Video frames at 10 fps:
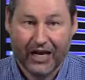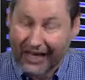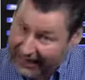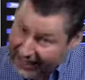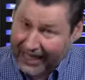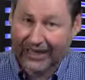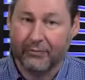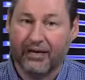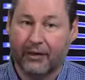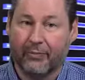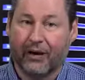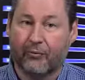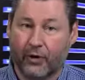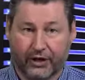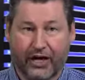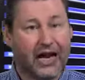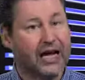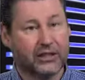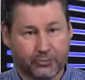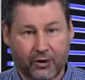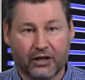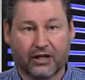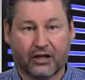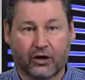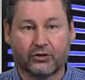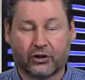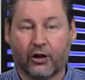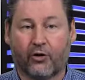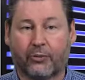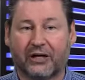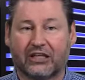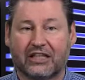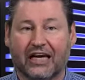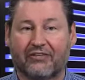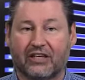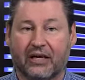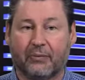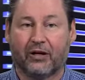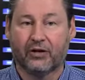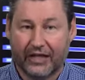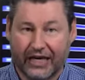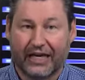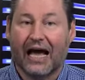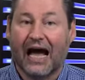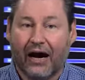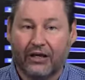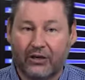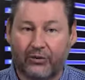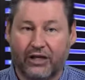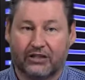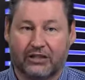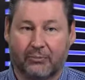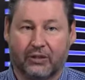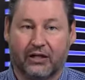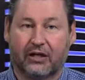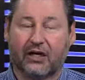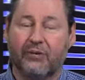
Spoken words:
And then I can begin my work, and it's probably going to go slower because I have to keep on looking at how you did something.